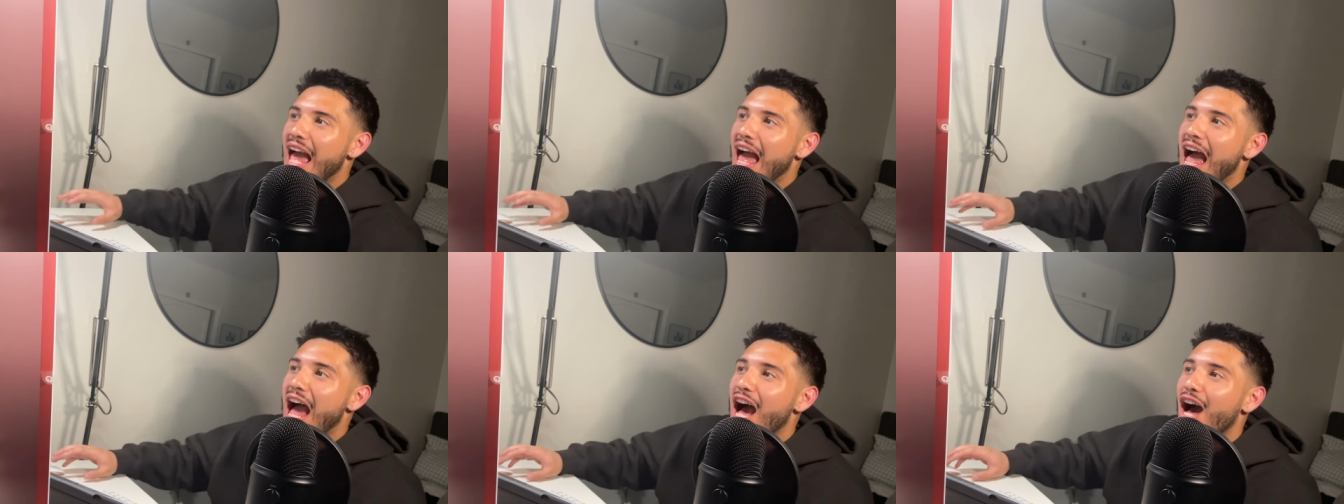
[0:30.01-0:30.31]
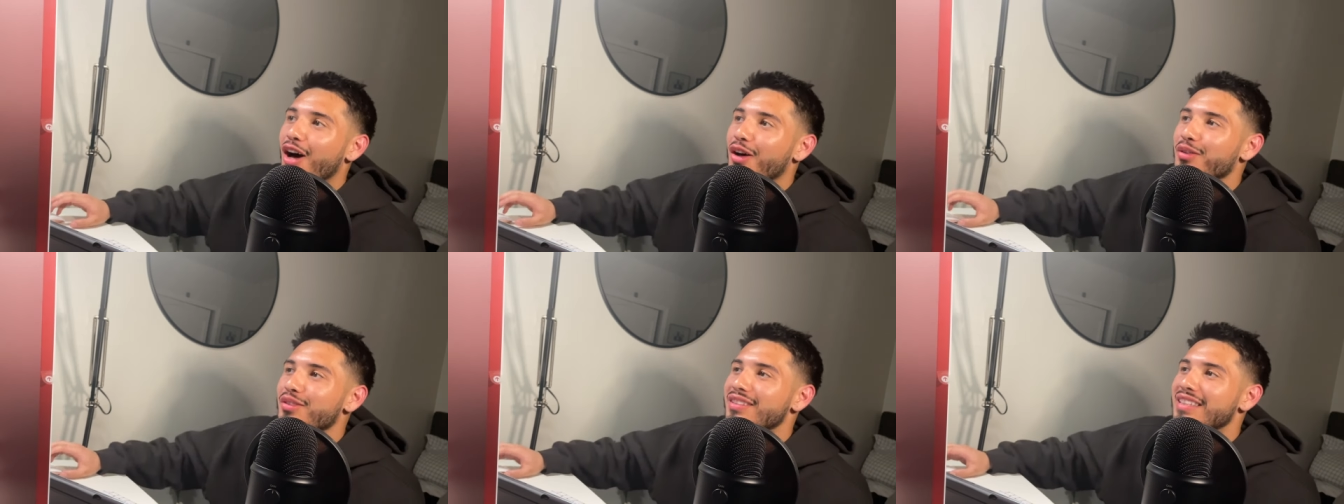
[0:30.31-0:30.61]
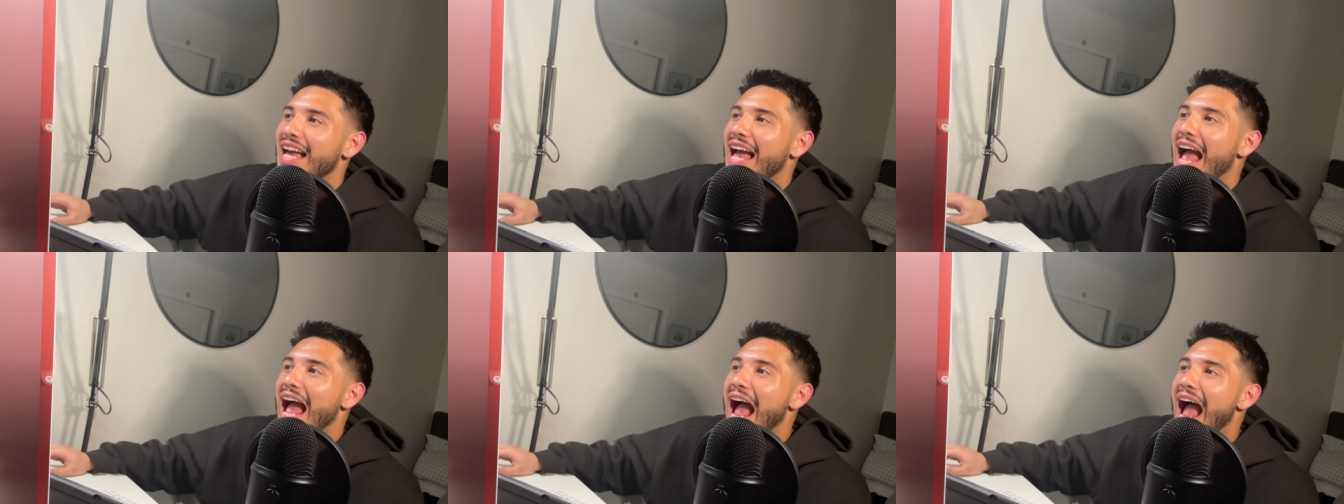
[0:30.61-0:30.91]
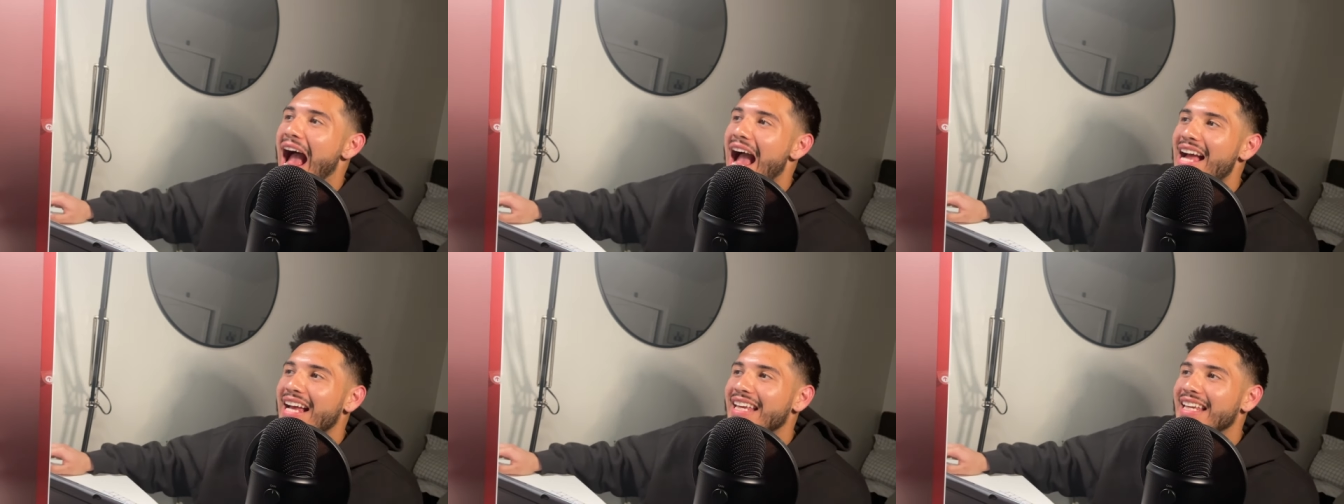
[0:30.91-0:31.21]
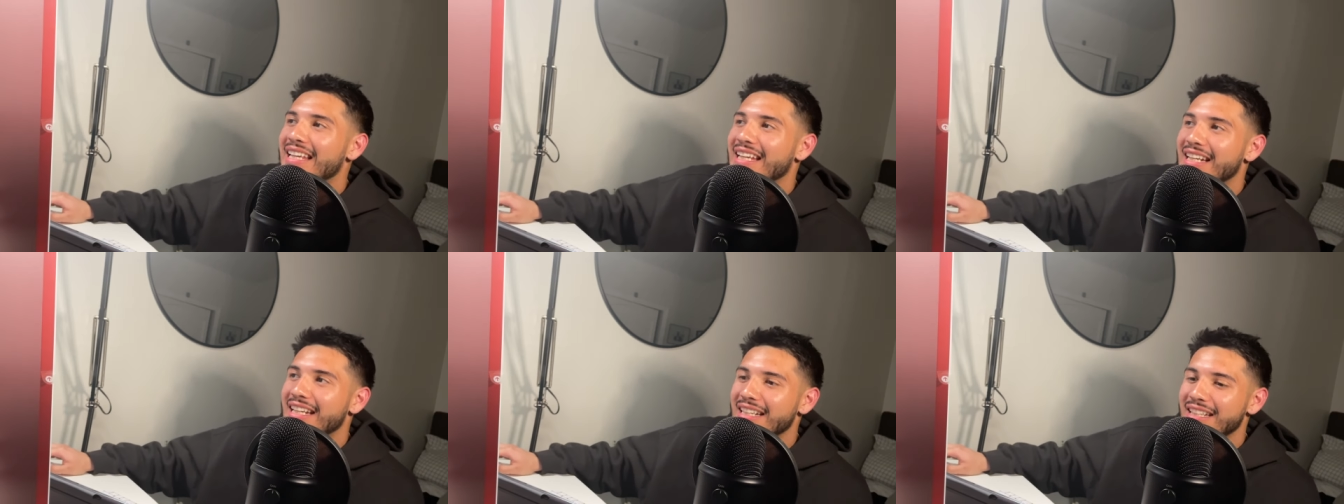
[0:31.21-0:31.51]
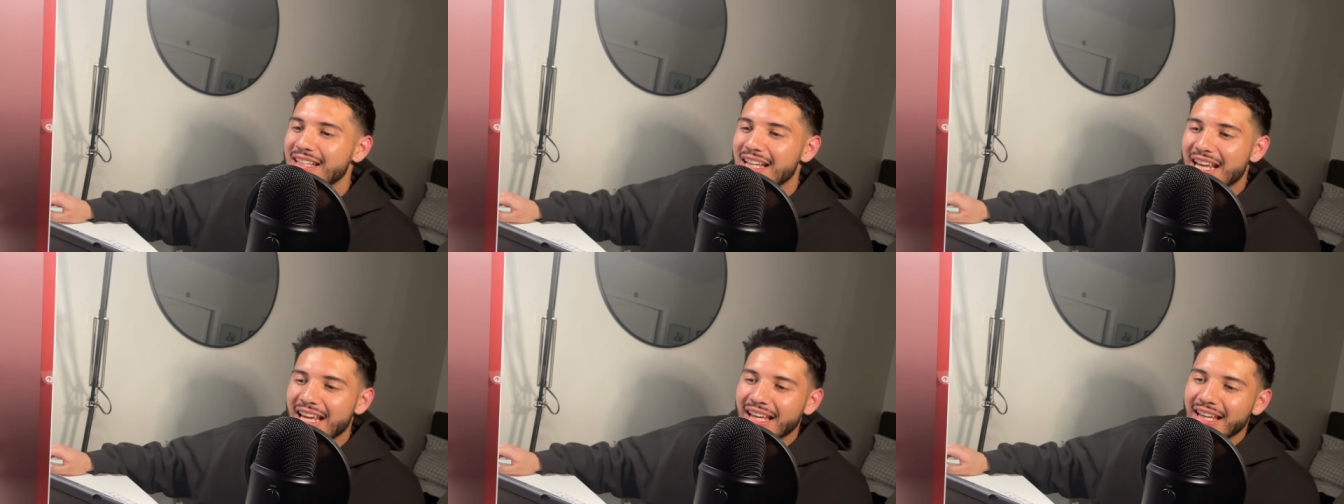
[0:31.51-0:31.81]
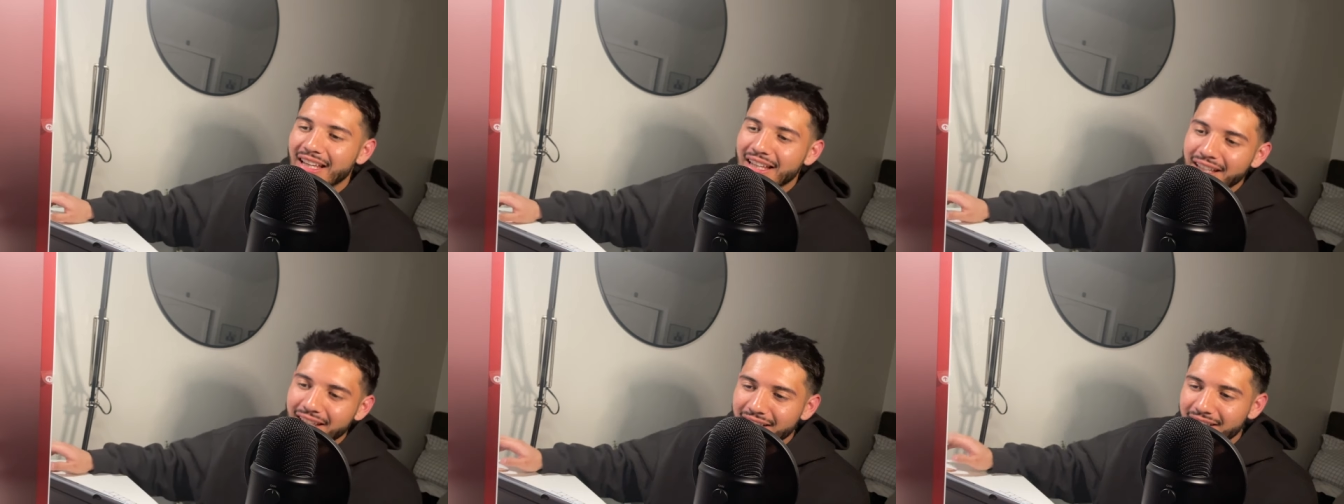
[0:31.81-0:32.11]
house hacking
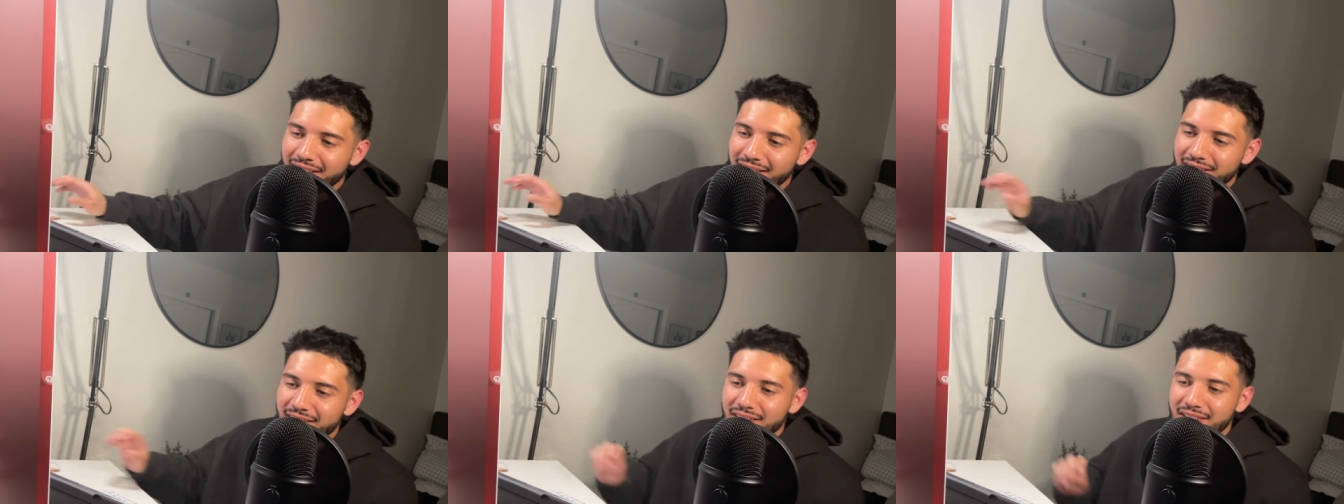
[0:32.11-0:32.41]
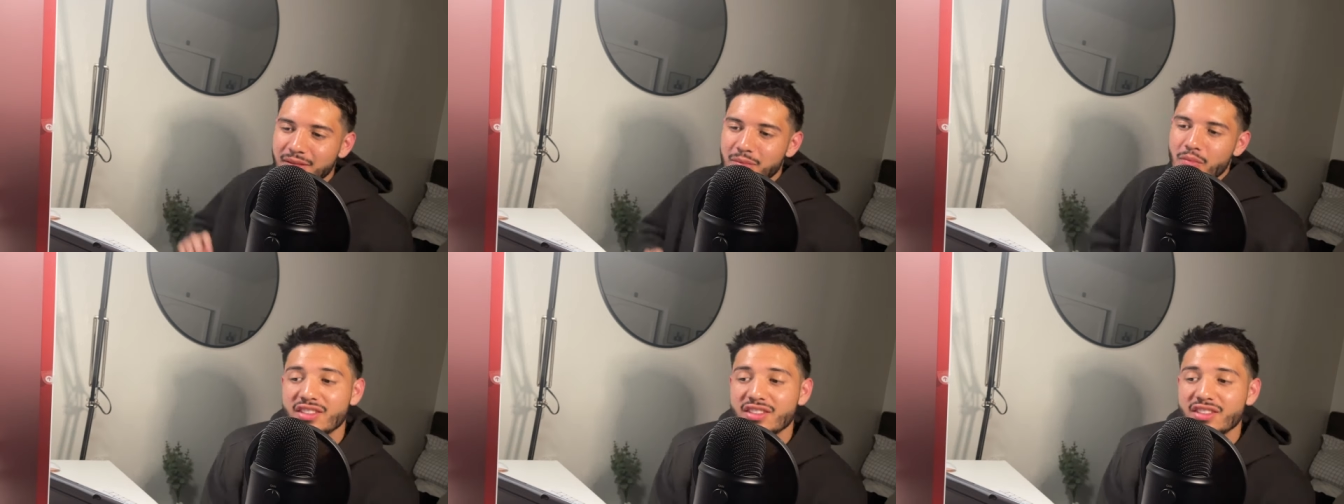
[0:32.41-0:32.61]
is